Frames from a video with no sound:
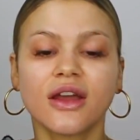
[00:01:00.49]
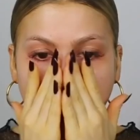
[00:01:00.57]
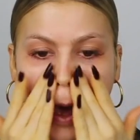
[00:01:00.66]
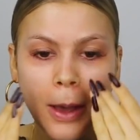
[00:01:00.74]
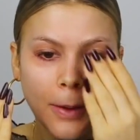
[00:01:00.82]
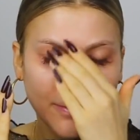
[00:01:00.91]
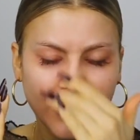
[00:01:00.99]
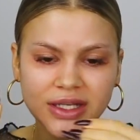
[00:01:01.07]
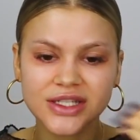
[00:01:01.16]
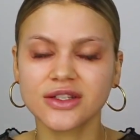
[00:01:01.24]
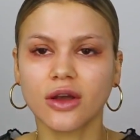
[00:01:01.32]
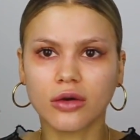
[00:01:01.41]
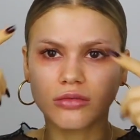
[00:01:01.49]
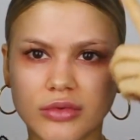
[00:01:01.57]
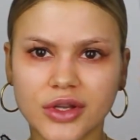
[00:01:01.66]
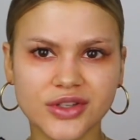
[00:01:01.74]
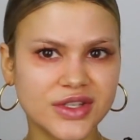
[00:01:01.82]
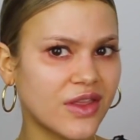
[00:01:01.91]
Um, I just, oh.
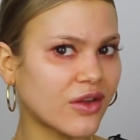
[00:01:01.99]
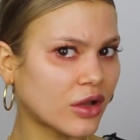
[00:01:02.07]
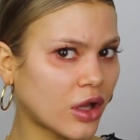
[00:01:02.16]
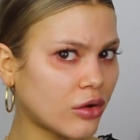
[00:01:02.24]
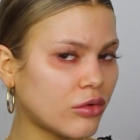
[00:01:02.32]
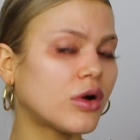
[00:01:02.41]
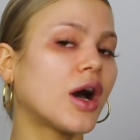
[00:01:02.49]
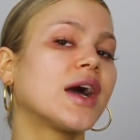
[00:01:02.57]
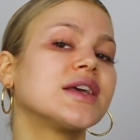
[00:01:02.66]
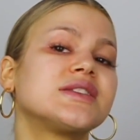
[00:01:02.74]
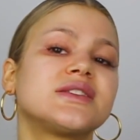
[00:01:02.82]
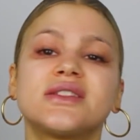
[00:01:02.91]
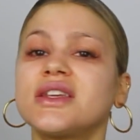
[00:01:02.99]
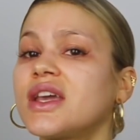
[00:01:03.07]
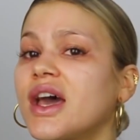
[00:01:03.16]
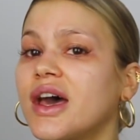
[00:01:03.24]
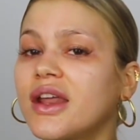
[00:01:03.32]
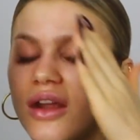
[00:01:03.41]
Can you see the glow? I
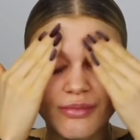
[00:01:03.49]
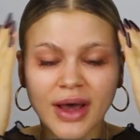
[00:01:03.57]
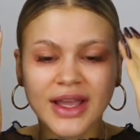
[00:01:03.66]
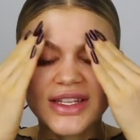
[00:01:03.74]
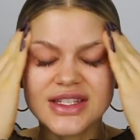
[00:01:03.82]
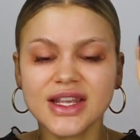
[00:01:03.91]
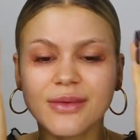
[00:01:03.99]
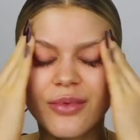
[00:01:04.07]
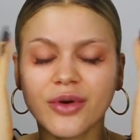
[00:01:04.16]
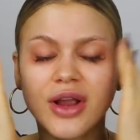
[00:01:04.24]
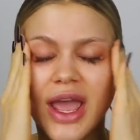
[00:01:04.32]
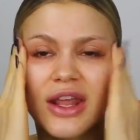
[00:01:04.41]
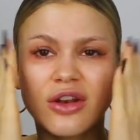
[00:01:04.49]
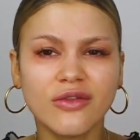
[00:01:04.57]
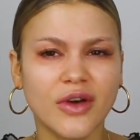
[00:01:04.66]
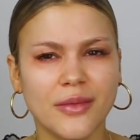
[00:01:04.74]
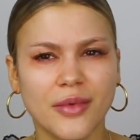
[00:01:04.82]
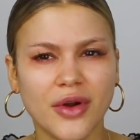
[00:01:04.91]
see it. My December and
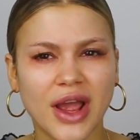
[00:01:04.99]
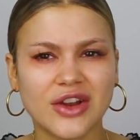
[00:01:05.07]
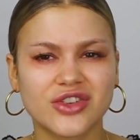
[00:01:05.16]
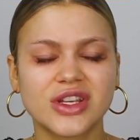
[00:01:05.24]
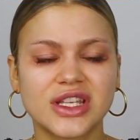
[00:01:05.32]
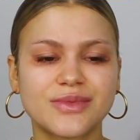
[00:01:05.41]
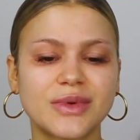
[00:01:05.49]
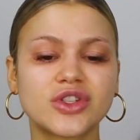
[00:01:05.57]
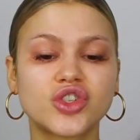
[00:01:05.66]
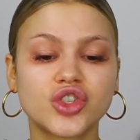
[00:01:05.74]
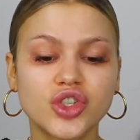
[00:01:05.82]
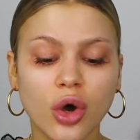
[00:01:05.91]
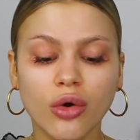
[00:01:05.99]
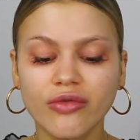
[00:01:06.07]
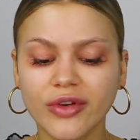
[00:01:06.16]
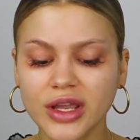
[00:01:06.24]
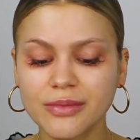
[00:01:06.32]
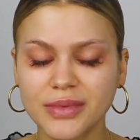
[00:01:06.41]
November actually has been so
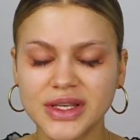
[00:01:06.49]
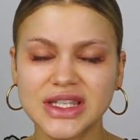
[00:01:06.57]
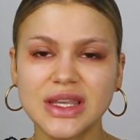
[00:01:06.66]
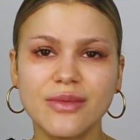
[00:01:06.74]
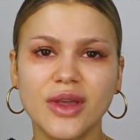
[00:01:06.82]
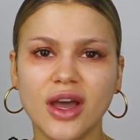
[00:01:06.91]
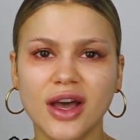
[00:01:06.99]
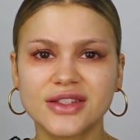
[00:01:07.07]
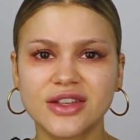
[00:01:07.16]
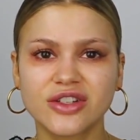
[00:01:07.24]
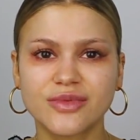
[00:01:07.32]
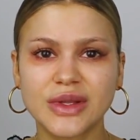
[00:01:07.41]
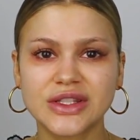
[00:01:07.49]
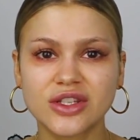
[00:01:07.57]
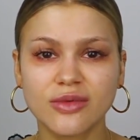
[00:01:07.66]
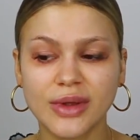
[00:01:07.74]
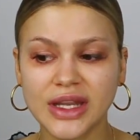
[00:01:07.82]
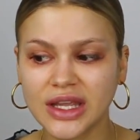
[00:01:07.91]
freaking busy because there's been
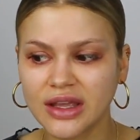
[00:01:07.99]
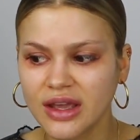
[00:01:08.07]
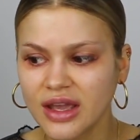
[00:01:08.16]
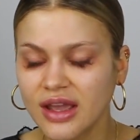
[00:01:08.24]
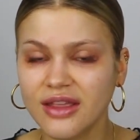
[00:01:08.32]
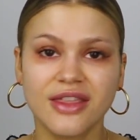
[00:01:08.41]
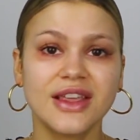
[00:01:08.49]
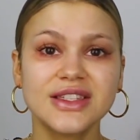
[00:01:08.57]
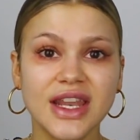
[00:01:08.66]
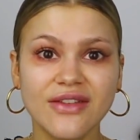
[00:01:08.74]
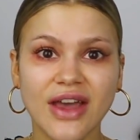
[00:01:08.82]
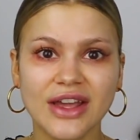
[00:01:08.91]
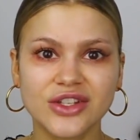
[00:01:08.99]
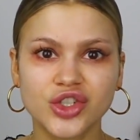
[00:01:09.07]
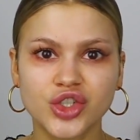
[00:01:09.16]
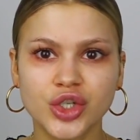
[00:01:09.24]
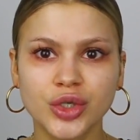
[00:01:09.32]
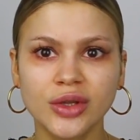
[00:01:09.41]
so many things that I've had to
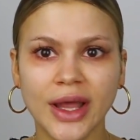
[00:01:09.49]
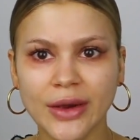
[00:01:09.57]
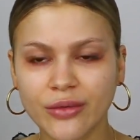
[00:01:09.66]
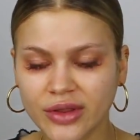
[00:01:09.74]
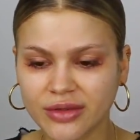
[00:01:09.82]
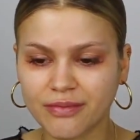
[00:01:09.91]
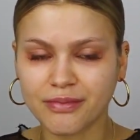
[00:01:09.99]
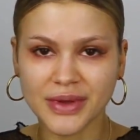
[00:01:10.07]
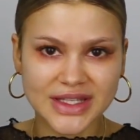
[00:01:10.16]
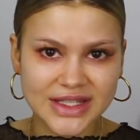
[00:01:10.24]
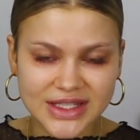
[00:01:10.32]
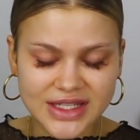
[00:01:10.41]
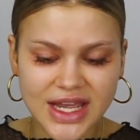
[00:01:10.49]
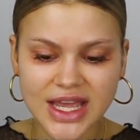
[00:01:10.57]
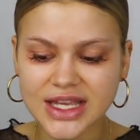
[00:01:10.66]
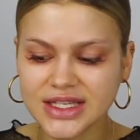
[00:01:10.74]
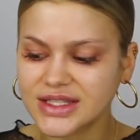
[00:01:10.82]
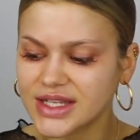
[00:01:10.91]
do like with
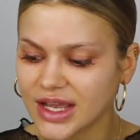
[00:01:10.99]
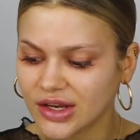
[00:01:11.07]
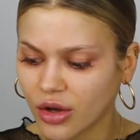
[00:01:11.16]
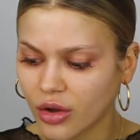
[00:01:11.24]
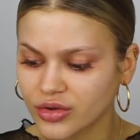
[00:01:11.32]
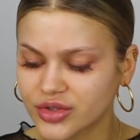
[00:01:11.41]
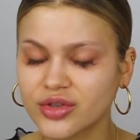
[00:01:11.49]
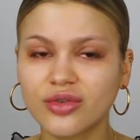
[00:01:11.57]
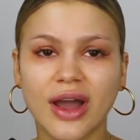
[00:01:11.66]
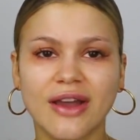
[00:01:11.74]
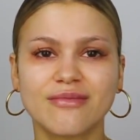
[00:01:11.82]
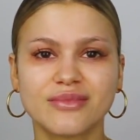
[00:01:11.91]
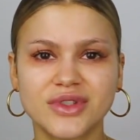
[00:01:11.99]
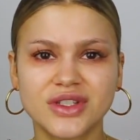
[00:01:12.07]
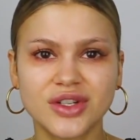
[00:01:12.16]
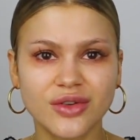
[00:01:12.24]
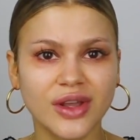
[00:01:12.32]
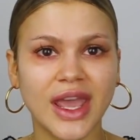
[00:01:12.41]
business and also I'm
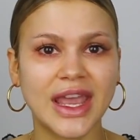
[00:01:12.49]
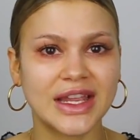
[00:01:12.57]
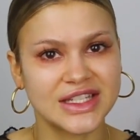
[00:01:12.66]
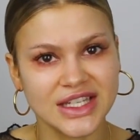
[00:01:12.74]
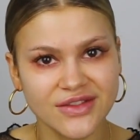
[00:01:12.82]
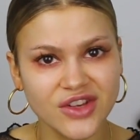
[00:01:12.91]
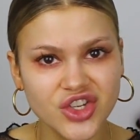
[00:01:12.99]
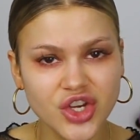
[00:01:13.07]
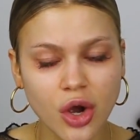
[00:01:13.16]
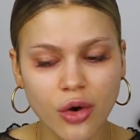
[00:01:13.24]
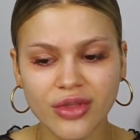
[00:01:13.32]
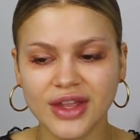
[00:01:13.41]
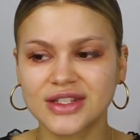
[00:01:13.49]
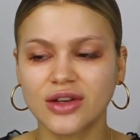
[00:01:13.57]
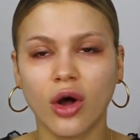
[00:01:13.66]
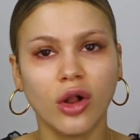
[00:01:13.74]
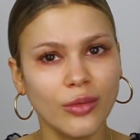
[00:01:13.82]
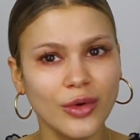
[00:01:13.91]
doing a TV show that's
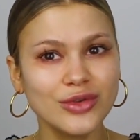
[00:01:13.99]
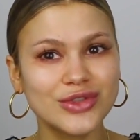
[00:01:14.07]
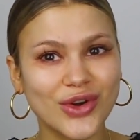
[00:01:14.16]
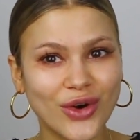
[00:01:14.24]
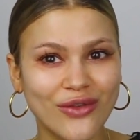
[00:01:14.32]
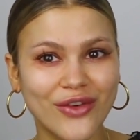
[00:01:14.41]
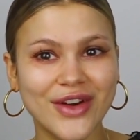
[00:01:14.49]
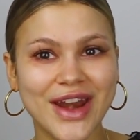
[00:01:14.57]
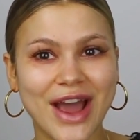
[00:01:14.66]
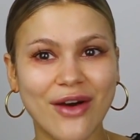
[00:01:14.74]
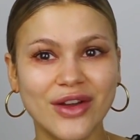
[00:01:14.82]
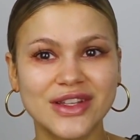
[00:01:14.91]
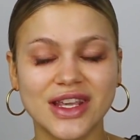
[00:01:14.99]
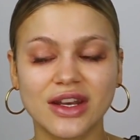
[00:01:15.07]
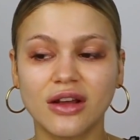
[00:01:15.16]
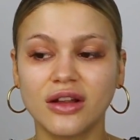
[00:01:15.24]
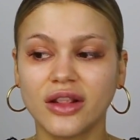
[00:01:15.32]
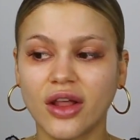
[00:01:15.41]
almost over now. It's
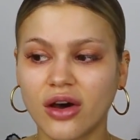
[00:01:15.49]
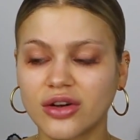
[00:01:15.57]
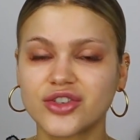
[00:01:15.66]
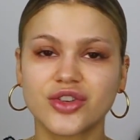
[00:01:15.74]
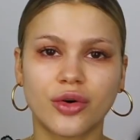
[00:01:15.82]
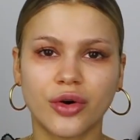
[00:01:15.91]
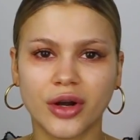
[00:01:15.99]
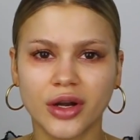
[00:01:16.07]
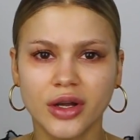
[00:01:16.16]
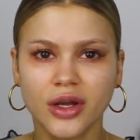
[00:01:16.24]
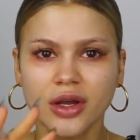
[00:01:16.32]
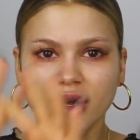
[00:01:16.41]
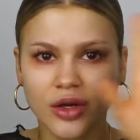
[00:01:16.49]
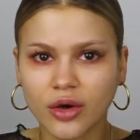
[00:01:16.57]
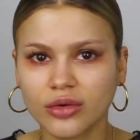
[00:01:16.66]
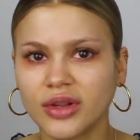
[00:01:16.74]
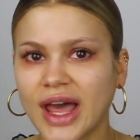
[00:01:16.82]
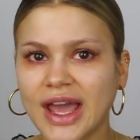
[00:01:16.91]
gonna launch or
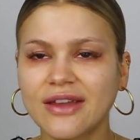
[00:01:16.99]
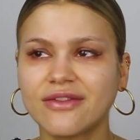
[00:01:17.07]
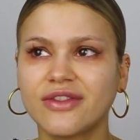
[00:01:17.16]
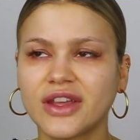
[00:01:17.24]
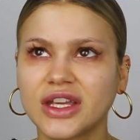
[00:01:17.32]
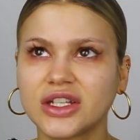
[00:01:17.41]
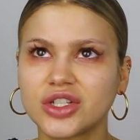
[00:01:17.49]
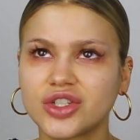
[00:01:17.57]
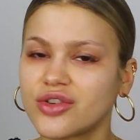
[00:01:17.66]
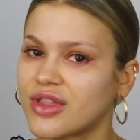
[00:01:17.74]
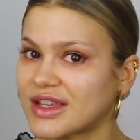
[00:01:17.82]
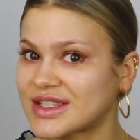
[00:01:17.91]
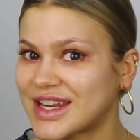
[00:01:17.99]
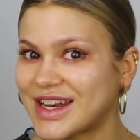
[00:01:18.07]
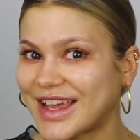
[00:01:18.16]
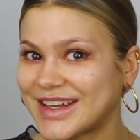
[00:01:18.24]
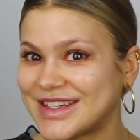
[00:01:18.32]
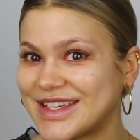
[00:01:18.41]
go live in
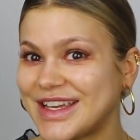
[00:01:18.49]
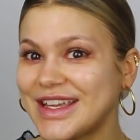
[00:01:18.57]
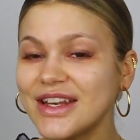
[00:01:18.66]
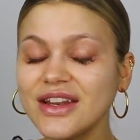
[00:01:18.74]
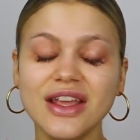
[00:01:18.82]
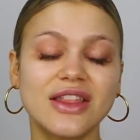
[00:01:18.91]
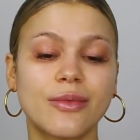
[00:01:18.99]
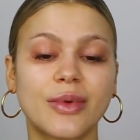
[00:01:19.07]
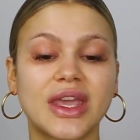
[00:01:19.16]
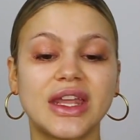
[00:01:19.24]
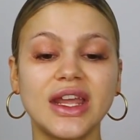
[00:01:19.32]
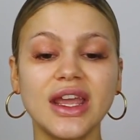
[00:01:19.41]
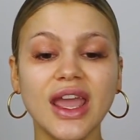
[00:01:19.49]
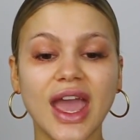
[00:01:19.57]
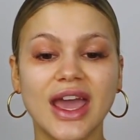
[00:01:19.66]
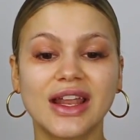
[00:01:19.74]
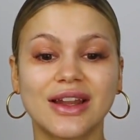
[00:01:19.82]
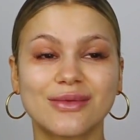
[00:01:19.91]
2019 in the beginning
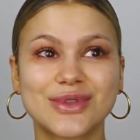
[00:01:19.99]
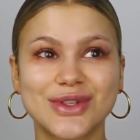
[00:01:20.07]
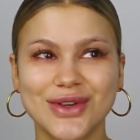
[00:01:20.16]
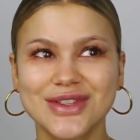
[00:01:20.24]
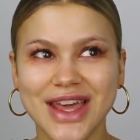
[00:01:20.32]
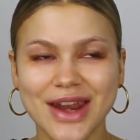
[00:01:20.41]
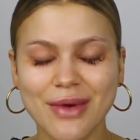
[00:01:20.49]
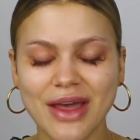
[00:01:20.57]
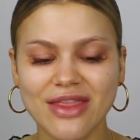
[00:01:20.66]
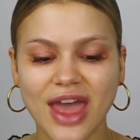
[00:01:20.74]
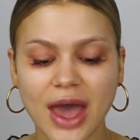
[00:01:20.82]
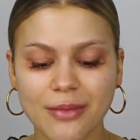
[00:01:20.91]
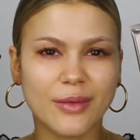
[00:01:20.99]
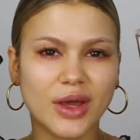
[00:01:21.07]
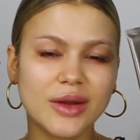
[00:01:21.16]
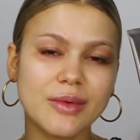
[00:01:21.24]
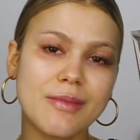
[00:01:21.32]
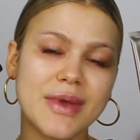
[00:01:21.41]
and I'm so excited about that. I'm
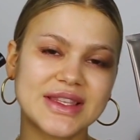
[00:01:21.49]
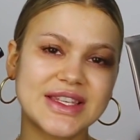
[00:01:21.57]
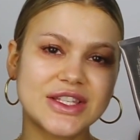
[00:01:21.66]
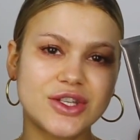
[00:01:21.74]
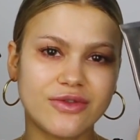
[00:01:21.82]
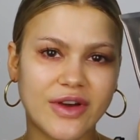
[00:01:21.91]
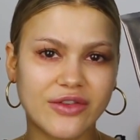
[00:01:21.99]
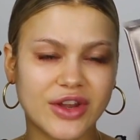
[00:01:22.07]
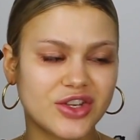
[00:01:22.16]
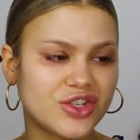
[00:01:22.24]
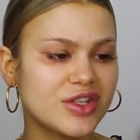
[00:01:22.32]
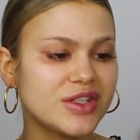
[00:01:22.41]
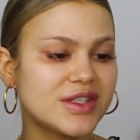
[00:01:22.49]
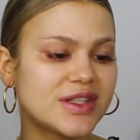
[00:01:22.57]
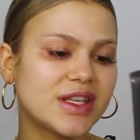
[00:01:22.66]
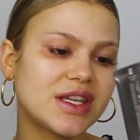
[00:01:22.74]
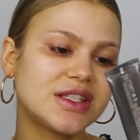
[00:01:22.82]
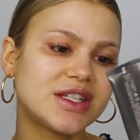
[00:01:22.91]
gonna be mixing two foundations,
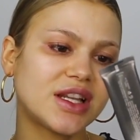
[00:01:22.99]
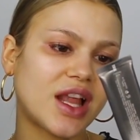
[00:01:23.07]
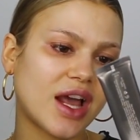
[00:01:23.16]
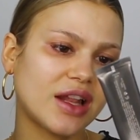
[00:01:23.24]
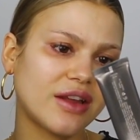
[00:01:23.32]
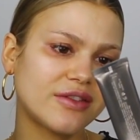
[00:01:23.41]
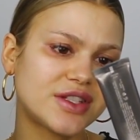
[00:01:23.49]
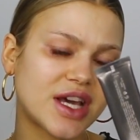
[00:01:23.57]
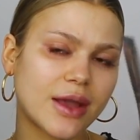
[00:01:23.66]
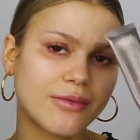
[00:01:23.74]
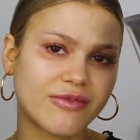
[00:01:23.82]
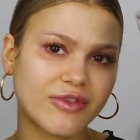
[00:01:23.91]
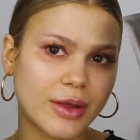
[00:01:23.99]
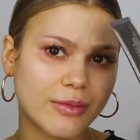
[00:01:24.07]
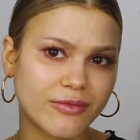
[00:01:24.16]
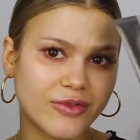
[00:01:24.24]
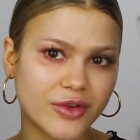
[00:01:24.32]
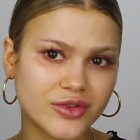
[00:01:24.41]
the Delilah Time
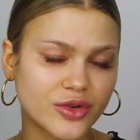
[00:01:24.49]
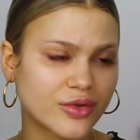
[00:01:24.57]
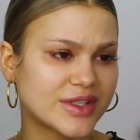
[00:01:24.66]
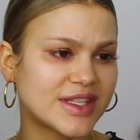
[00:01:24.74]
Frame Future